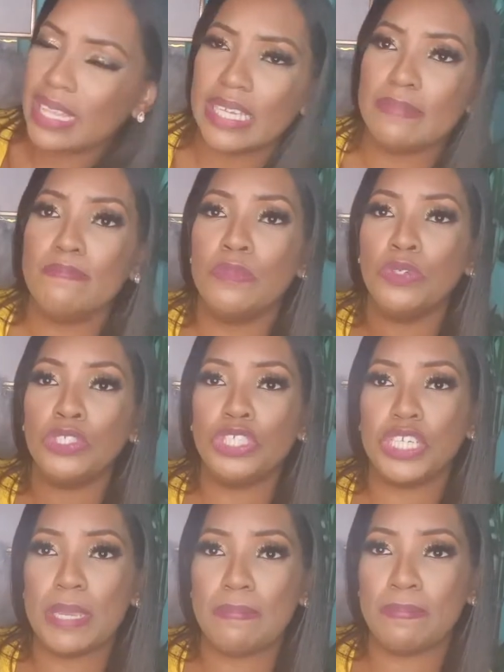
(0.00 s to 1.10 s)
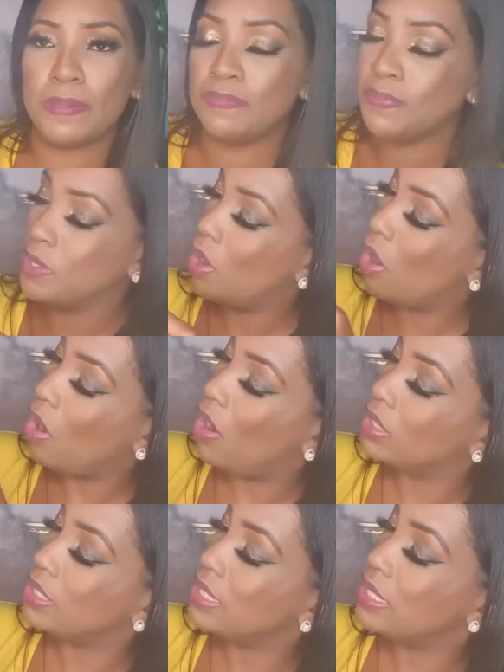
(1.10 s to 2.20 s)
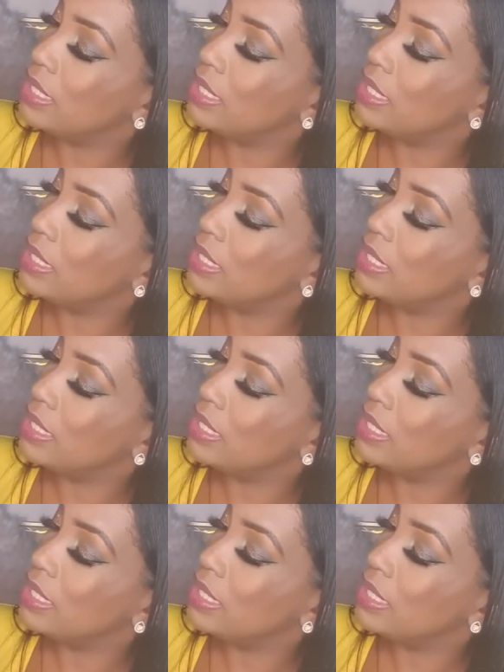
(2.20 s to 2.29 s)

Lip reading: that moon shape onto